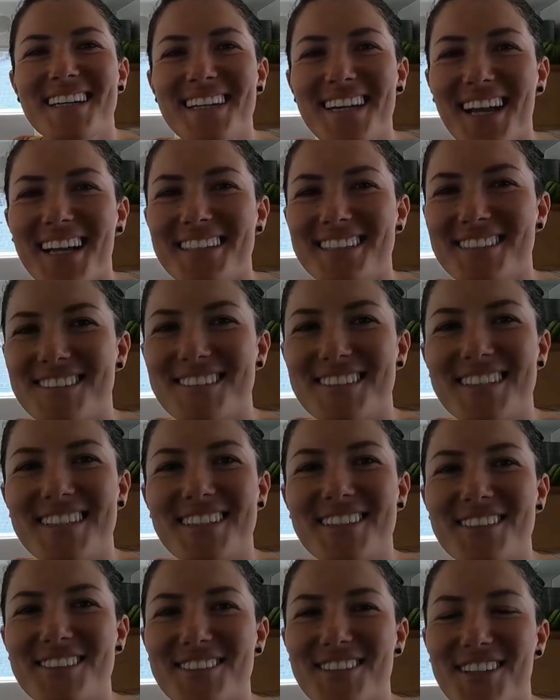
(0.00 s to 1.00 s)
Yes, I'm a
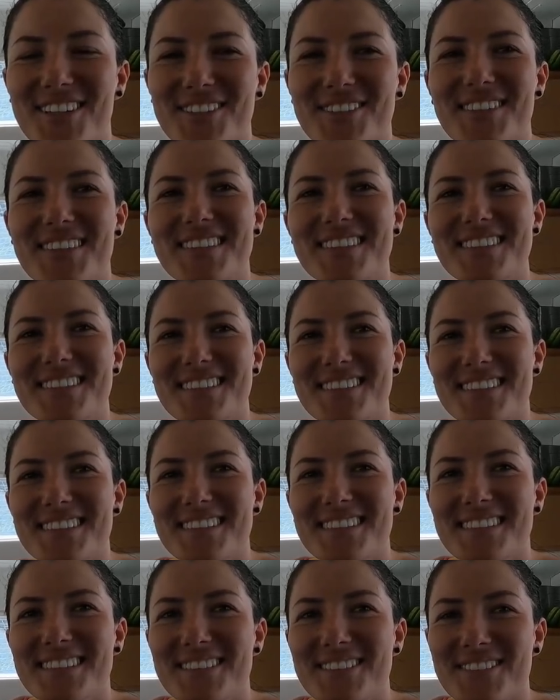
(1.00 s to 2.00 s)
little nervous.
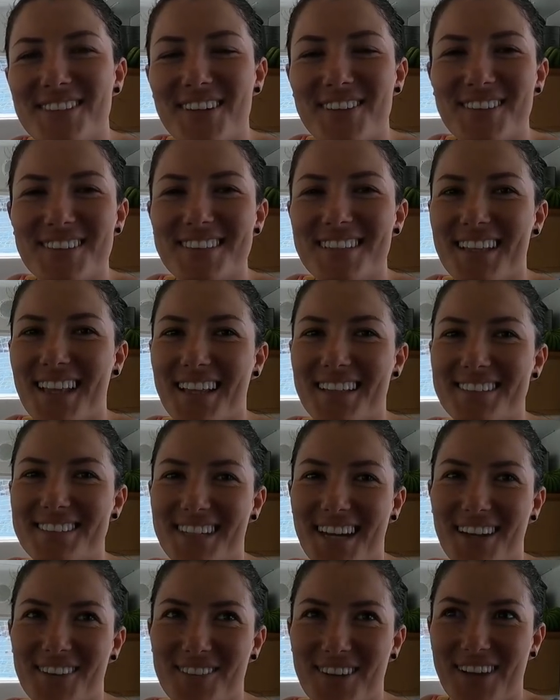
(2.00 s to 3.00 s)
When was the
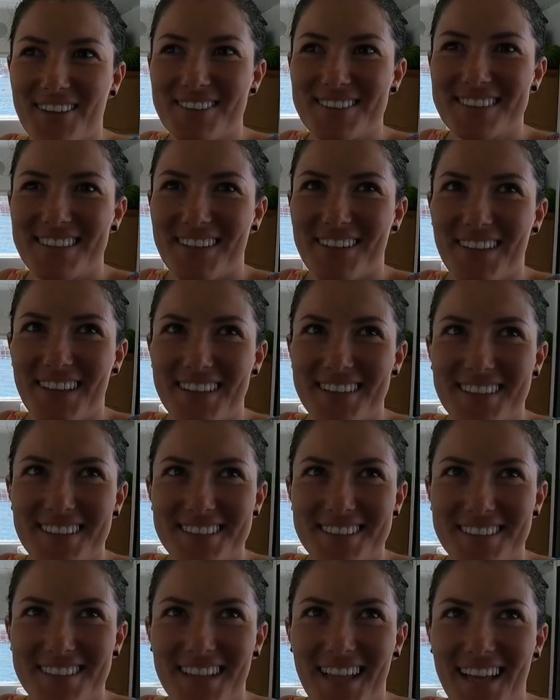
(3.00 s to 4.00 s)
last time? We haven't sailed like
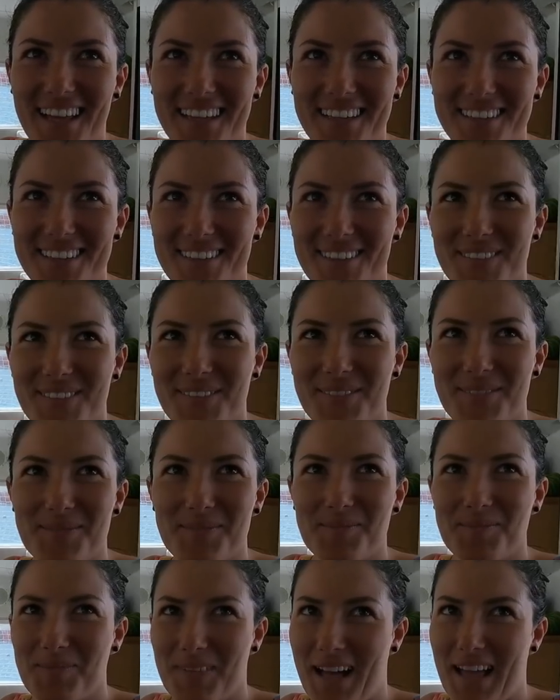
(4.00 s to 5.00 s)
this in like
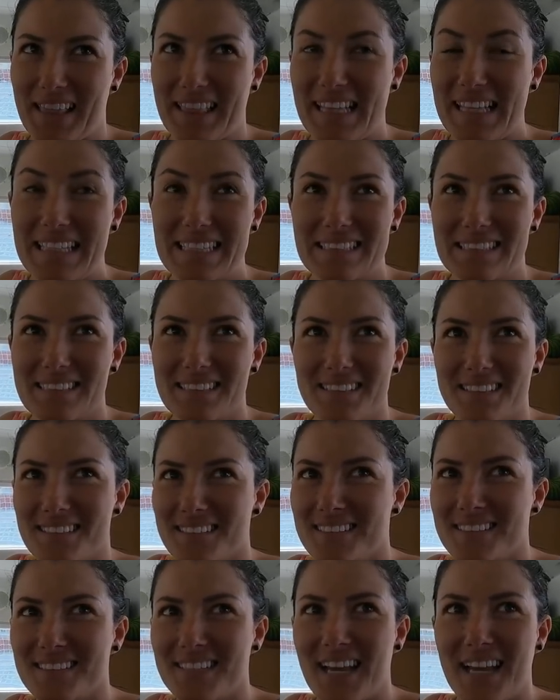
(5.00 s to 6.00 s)
at least
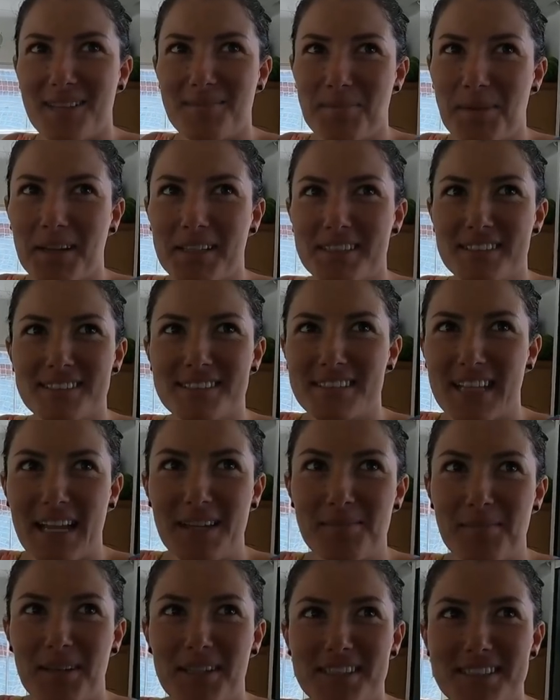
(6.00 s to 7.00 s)
8 months,
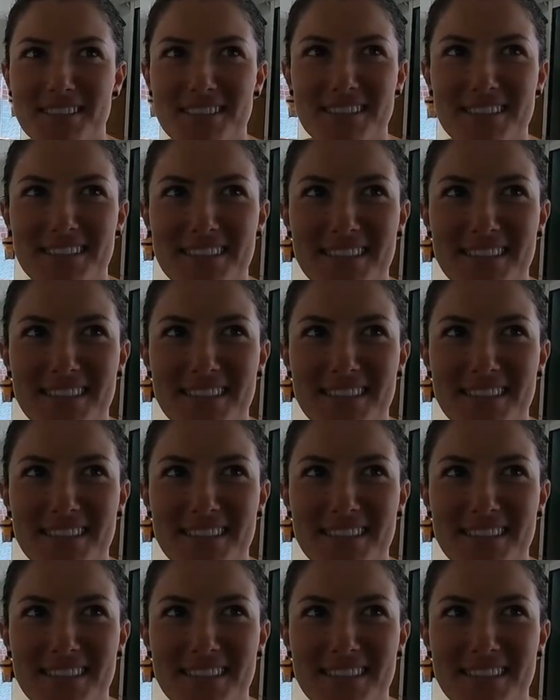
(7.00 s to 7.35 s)
nine months.